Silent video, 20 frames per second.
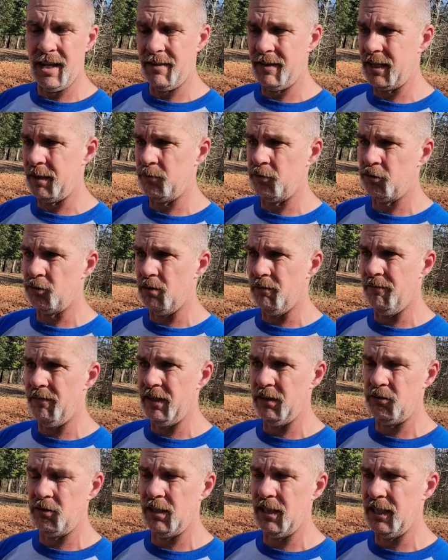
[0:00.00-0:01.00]
I think I'm just going to
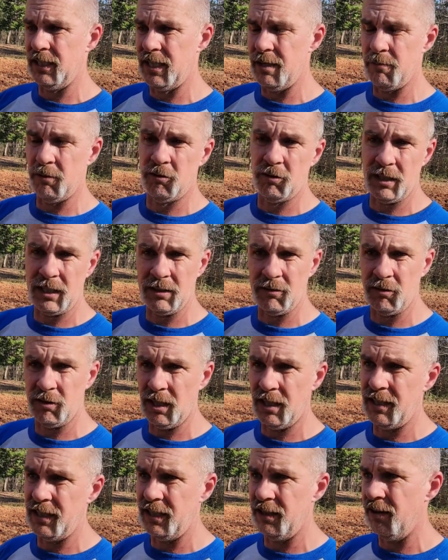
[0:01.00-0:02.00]
fence it in, keep the chickens
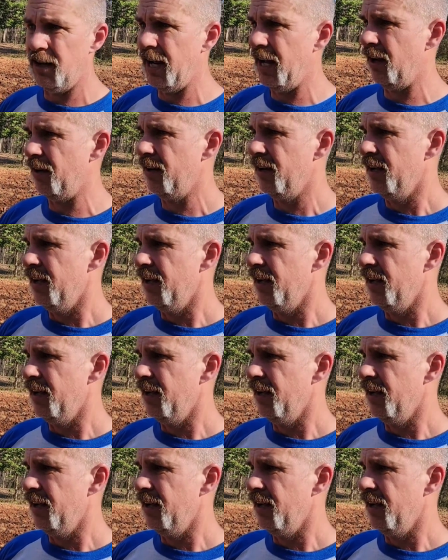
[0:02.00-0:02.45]
and the deer out,